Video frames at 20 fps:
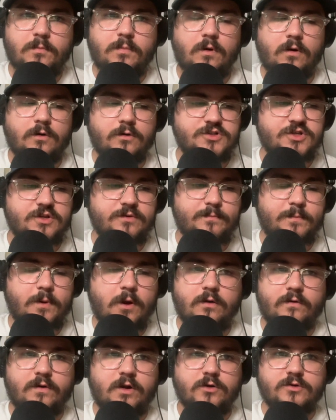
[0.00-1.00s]
part of
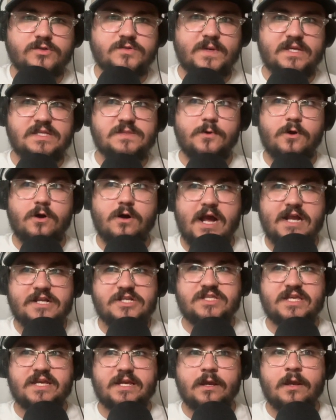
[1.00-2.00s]
Cardinals baseball. I
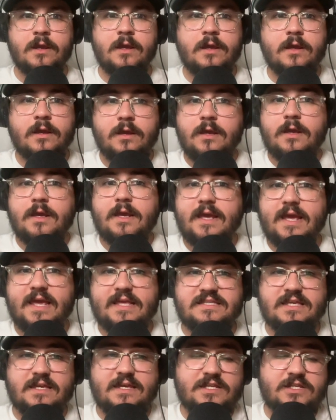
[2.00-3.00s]
just think
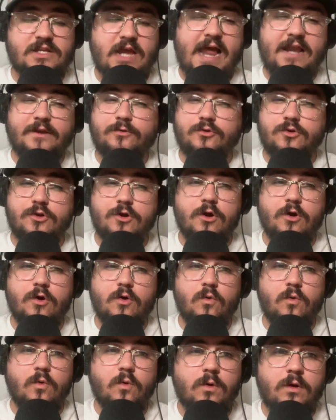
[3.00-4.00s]
it's in. I don't
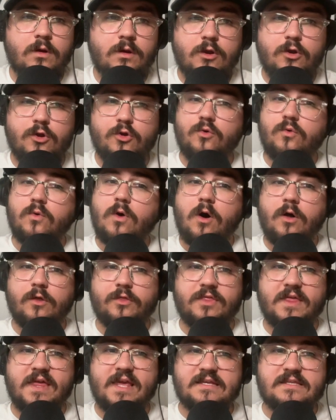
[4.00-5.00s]
know who all
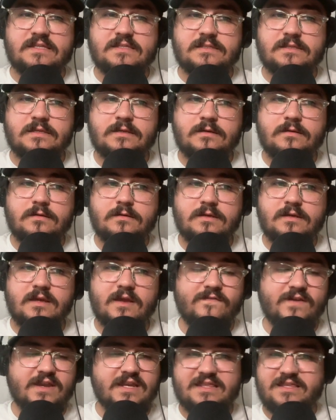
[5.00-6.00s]
thinks
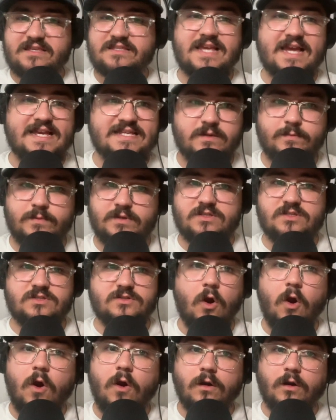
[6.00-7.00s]
if any of these guys could be
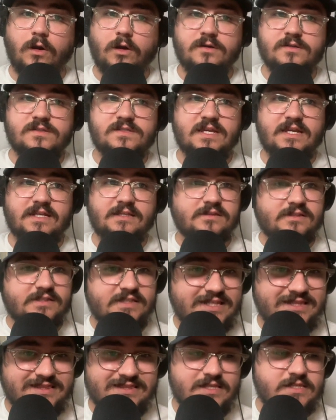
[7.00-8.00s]
stars and
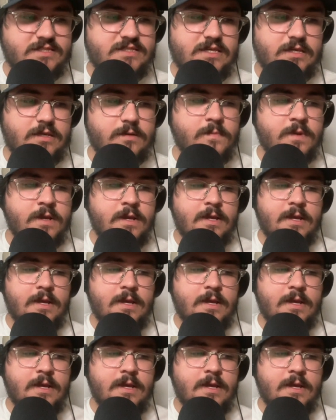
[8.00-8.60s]
lead the team.